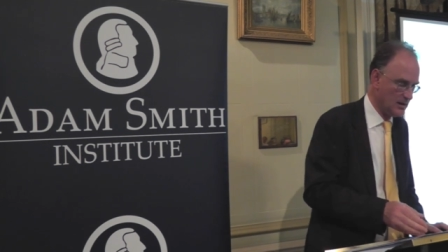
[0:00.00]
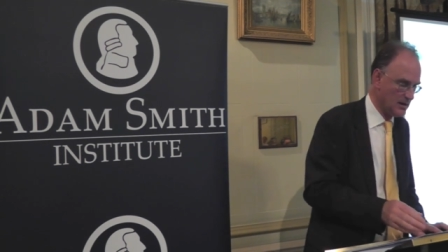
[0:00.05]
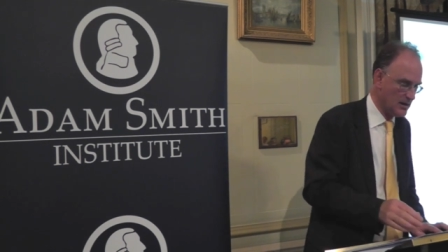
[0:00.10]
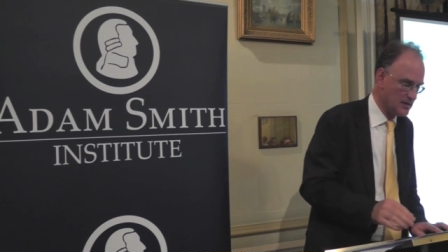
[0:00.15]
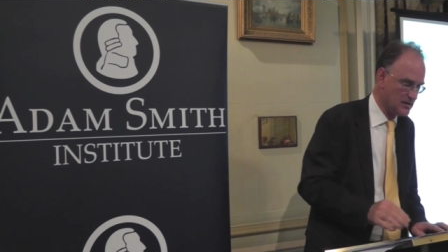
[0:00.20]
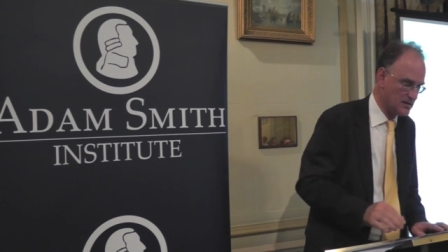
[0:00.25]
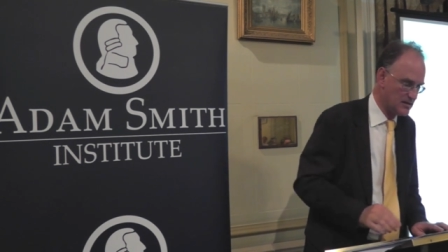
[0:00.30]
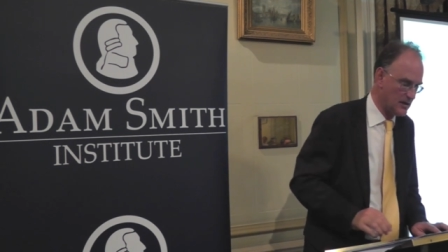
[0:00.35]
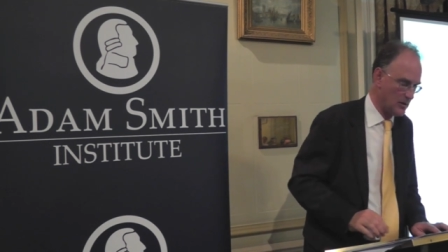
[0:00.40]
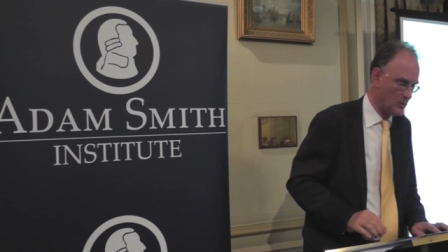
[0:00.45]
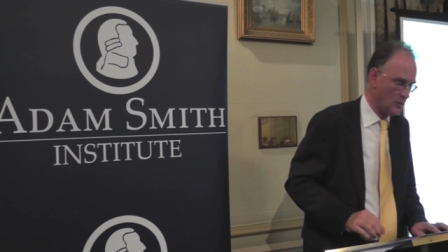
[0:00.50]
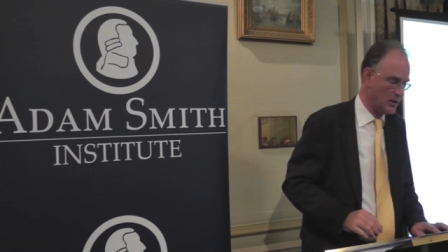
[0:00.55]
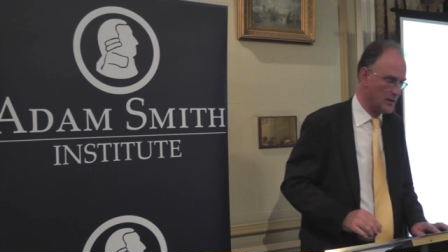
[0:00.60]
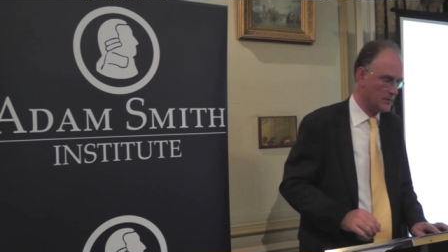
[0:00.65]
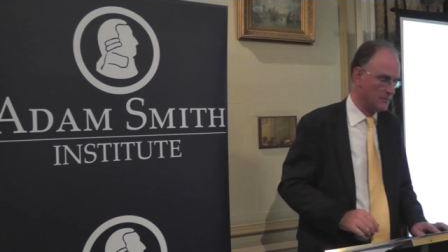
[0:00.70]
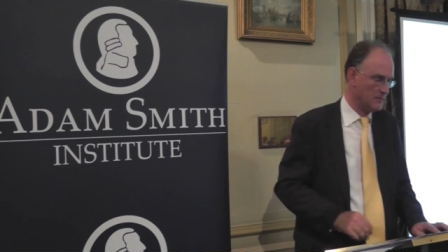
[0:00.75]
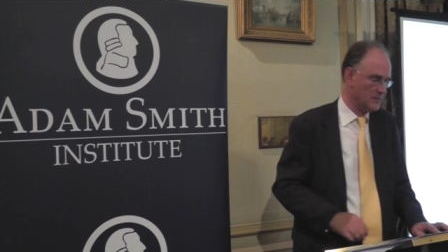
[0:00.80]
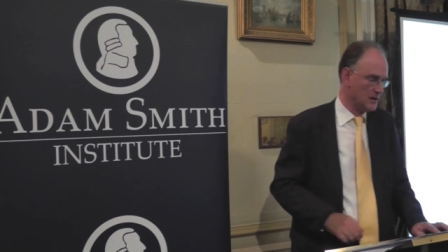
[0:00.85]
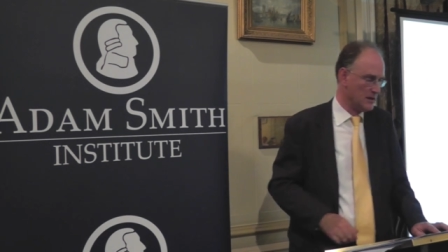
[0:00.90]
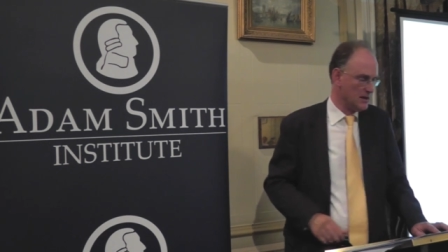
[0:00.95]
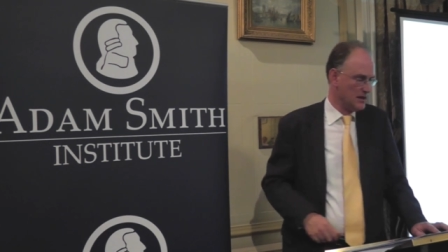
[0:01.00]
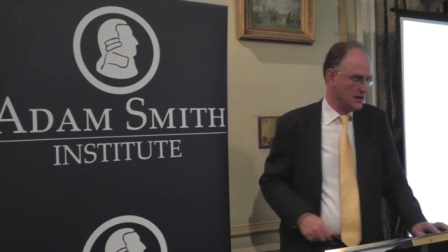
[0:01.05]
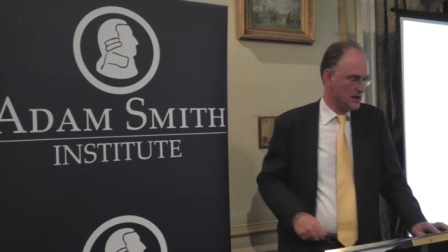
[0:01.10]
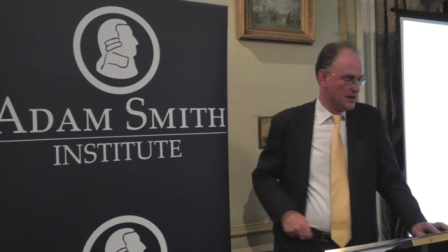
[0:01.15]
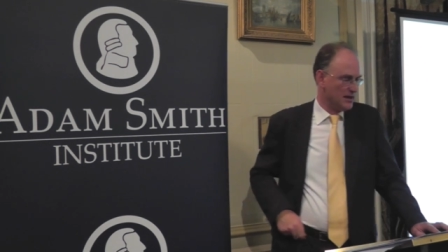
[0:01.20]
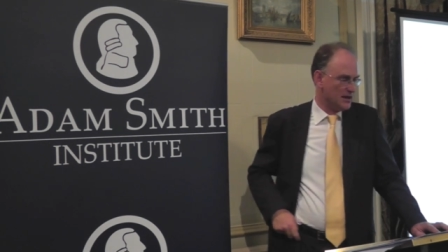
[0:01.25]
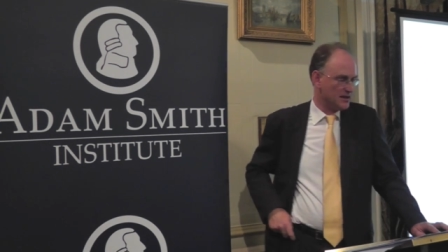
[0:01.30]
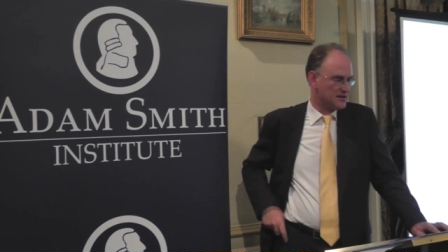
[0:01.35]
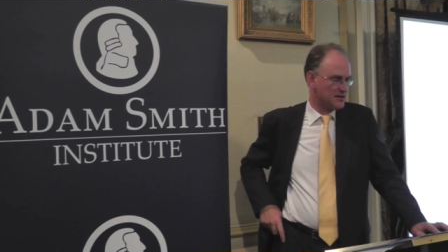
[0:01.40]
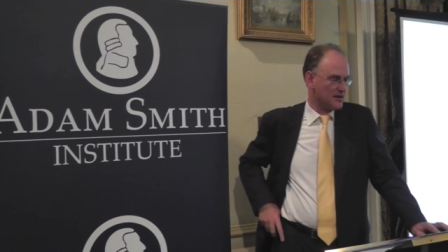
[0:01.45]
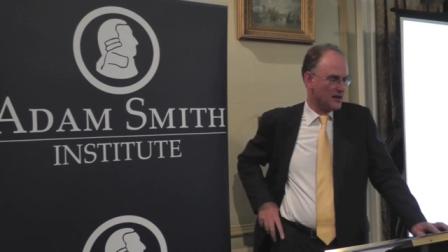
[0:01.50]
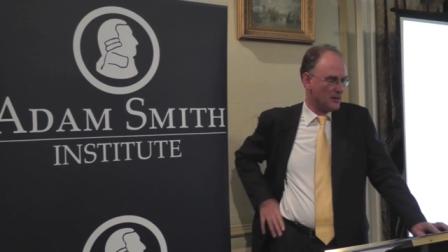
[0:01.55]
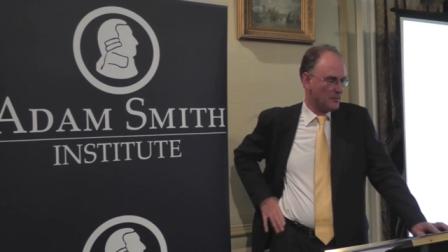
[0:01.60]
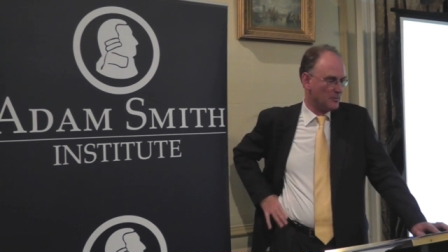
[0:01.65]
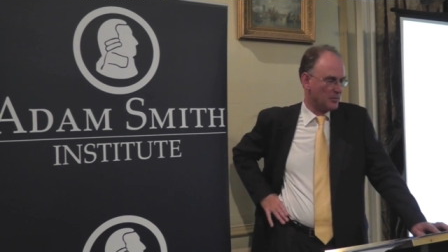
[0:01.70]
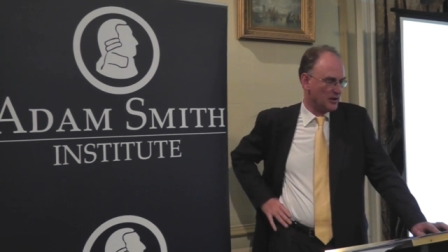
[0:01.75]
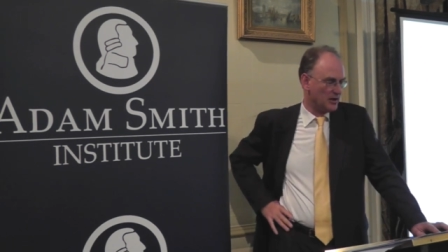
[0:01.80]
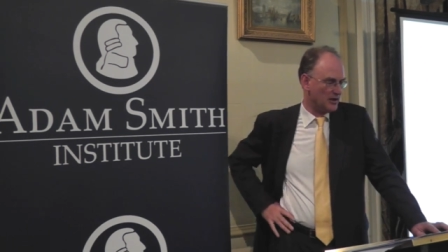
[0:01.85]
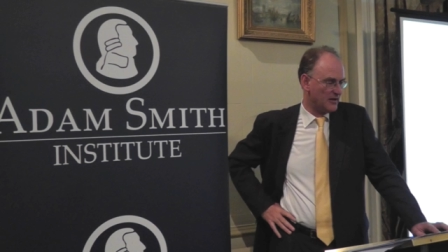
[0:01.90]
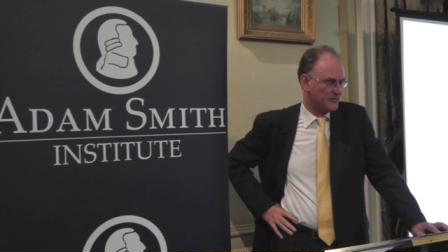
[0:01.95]
and so on.
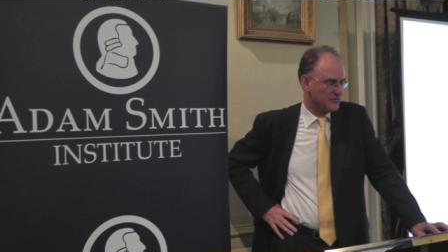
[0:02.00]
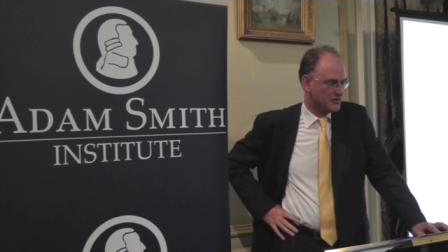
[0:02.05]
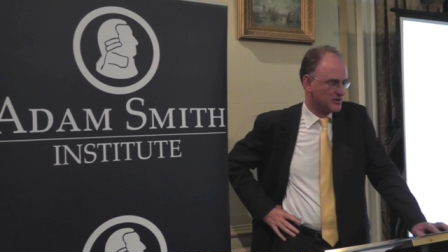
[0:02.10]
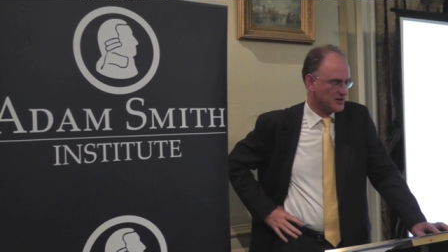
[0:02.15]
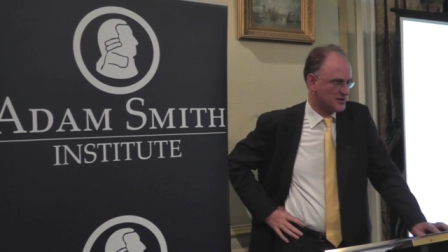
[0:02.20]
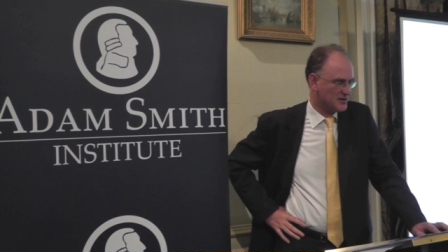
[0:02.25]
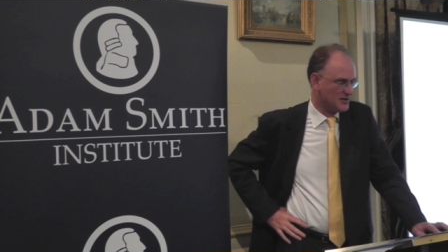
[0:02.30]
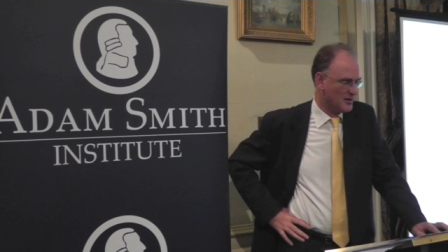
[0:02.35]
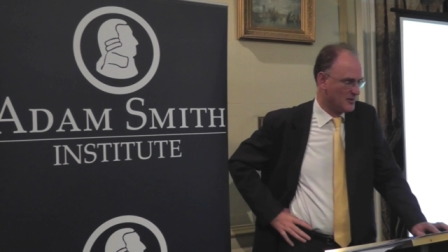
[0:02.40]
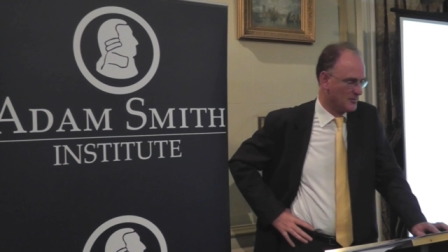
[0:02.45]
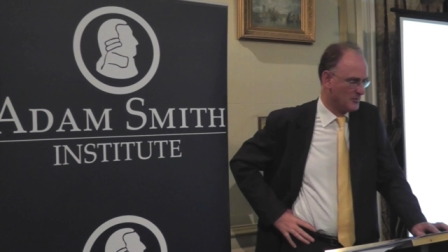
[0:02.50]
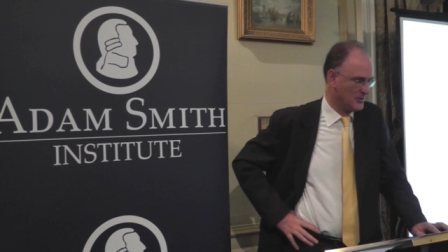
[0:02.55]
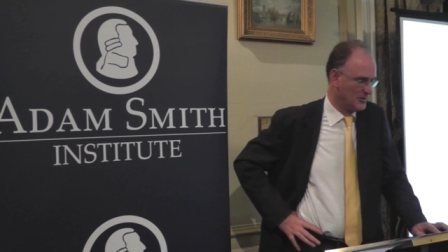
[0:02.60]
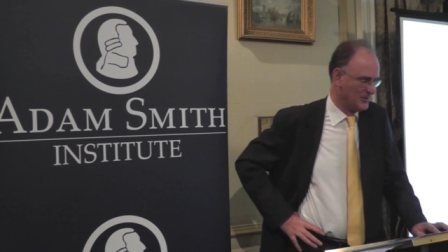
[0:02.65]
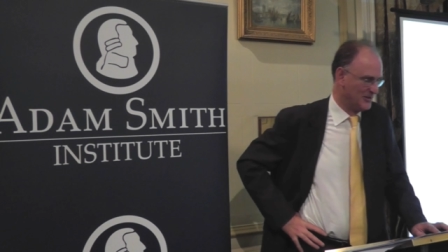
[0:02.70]
Example after example